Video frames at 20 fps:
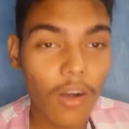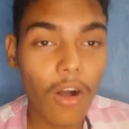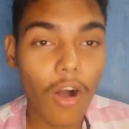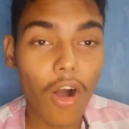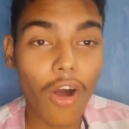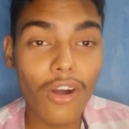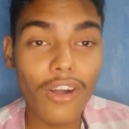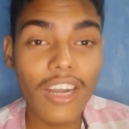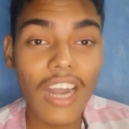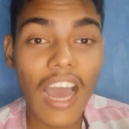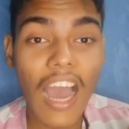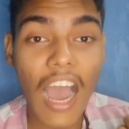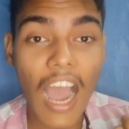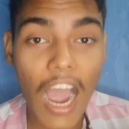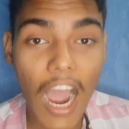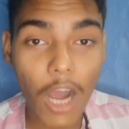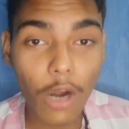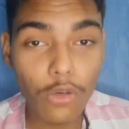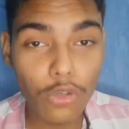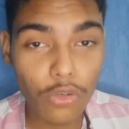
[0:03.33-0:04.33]
on
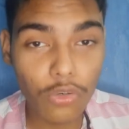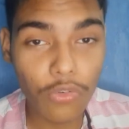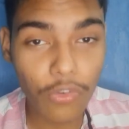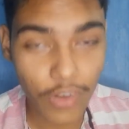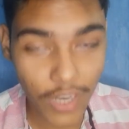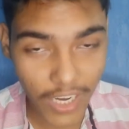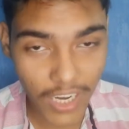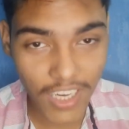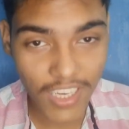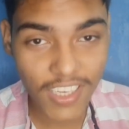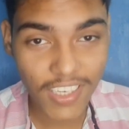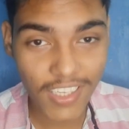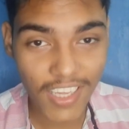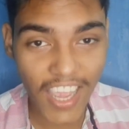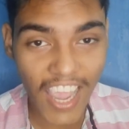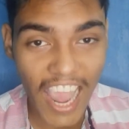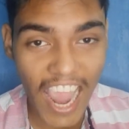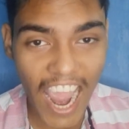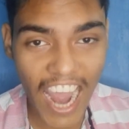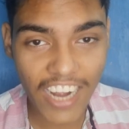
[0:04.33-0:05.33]
how to read
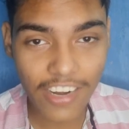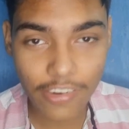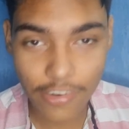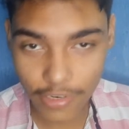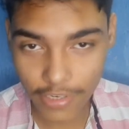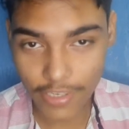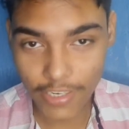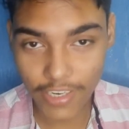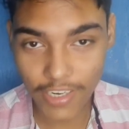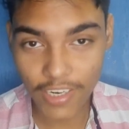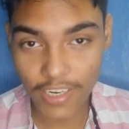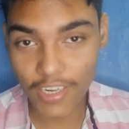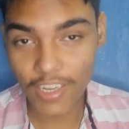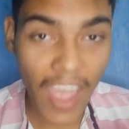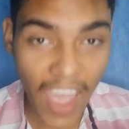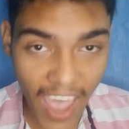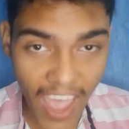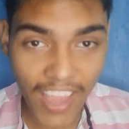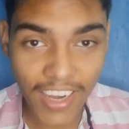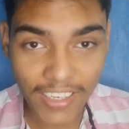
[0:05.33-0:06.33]
and retain
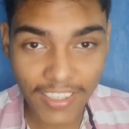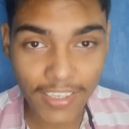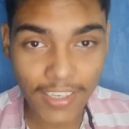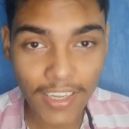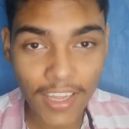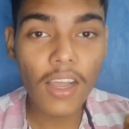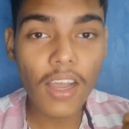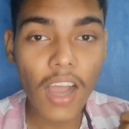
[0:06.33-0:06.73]
and